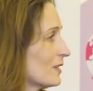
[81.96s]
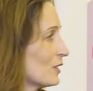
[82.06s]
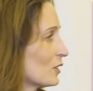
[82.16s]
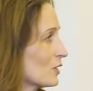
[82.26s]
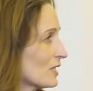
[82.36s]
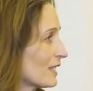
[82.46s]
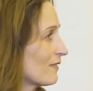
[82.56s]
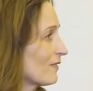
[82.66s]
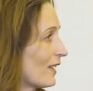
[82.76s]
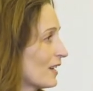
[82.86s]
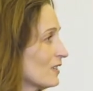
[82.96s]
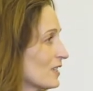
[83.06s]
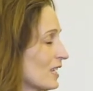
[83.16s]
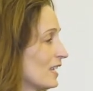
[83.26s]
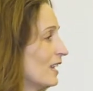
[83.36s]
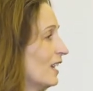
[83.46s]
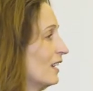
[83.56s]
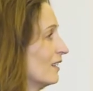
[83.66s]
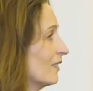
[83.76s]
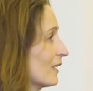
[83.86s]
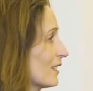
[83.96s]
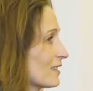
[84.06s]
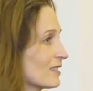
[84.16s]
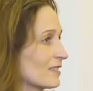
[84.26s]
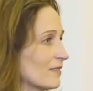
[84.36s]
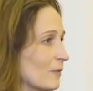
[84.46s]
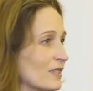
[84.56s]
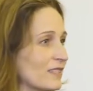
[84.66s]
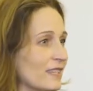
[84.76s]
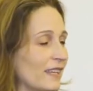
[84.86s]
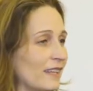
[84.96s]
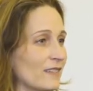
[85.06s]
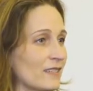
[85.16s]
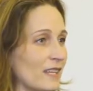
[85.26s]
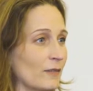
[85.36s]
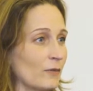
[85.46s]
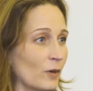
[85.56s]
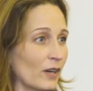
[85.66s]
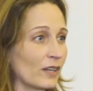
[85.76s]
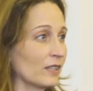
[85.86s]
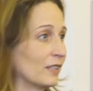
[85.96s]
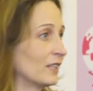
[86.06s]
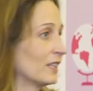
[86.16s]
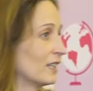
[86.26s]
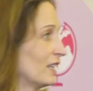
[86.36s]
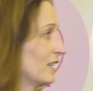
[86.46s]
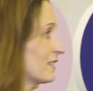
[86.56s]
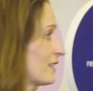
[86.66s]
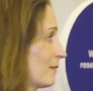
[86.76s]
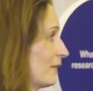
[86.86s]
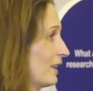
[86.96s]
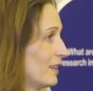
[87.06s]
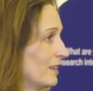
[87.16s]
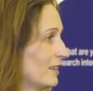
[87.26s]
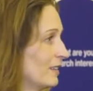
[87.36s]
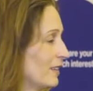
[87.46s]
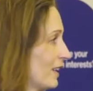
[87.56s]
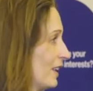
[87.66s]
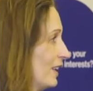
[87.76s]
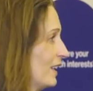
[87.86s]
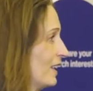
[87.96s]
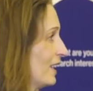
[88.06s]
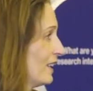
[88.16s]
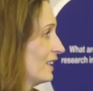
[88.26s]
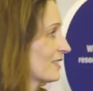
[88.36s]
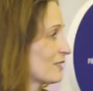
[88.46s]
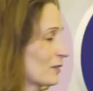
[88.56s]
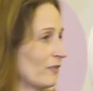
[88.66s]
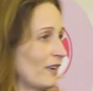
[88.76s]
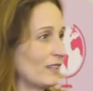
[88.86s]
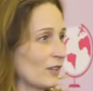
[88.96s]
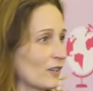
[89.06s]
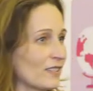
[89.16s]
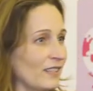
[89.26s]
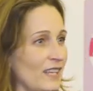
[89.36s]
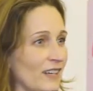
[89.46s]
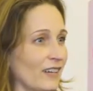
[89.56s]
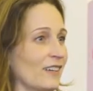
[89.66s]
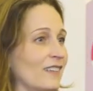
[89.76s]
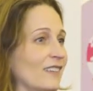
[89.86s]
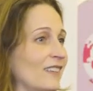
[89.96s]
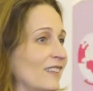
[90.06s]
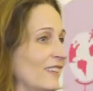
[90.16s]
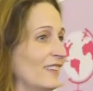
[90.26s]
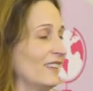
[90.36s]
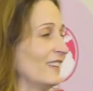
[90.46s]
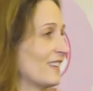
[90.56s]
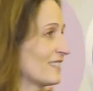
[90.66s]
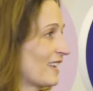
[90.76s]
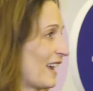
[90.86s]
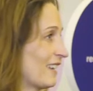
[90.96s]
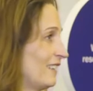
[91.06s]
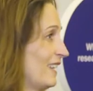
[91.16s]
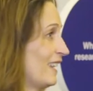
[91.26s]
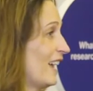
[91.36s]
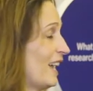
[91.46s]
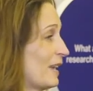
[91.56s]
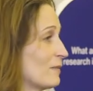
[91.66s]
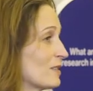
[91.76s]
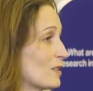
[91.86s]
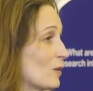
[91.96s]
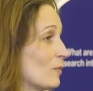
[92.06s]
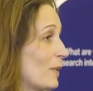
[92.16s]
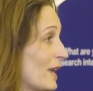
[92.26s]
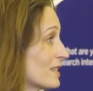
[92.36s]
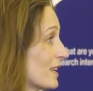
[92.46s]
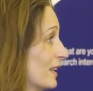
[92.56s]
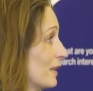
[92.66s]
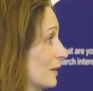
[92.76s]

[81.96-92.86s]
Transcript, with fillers: the nursing faculty, what, is this, what does C N L stand for? Does anybody? Certified Nurse Leader. Exactly. Um, so basi